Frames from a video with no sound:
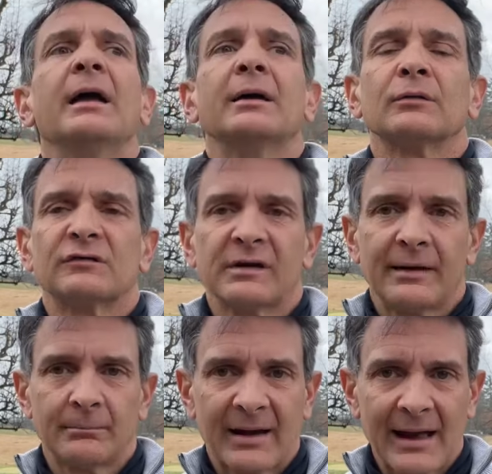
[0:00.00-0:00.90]
It'll set
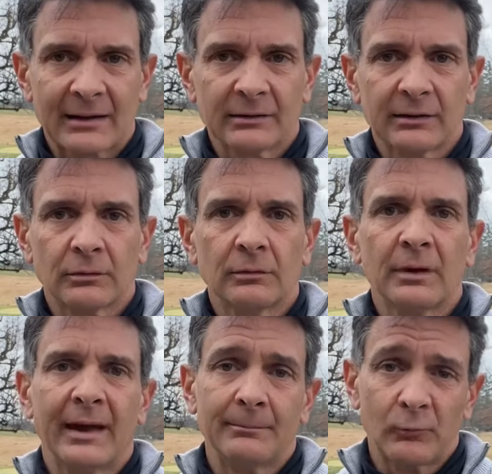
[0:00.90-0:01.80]
it back a
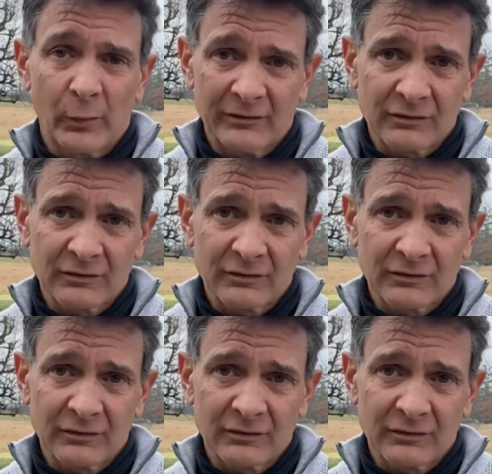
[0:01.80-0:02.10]
little, and when